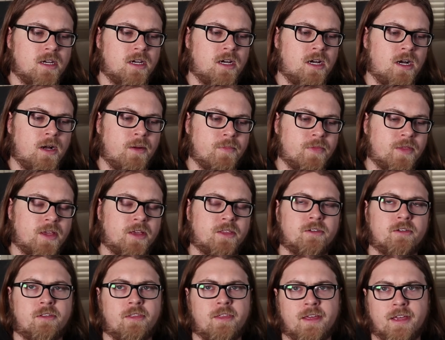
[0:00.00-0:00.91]
The
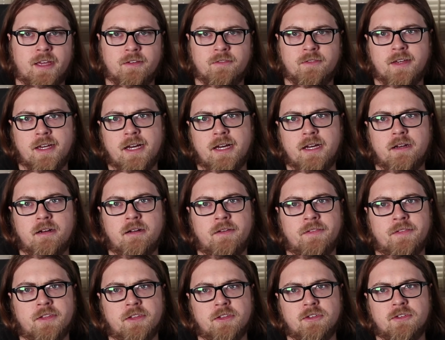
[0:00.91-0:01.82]
other thing I've got
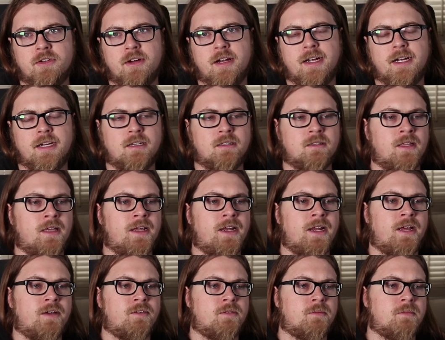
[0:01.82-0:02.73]
on this track
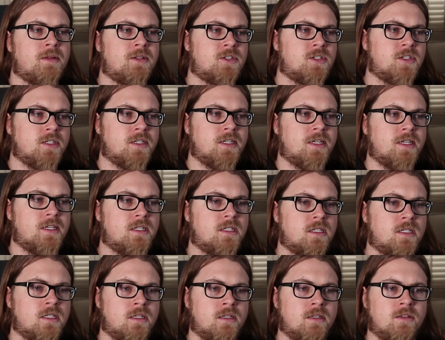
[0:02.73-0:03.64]
that I haven't mentioned yet
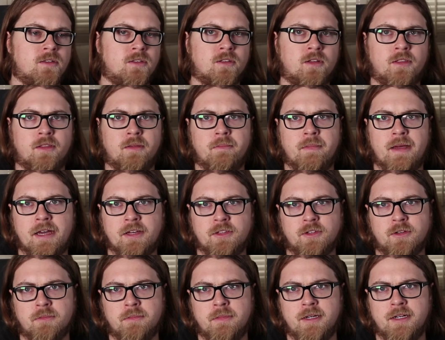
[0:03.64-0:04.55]
is on the
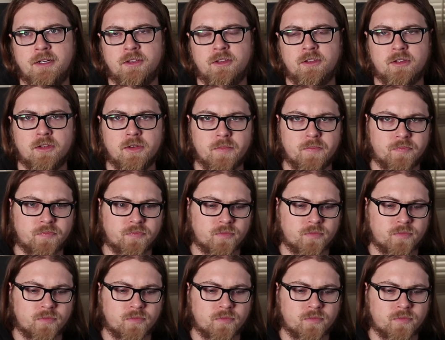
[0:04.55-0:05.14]
master bus,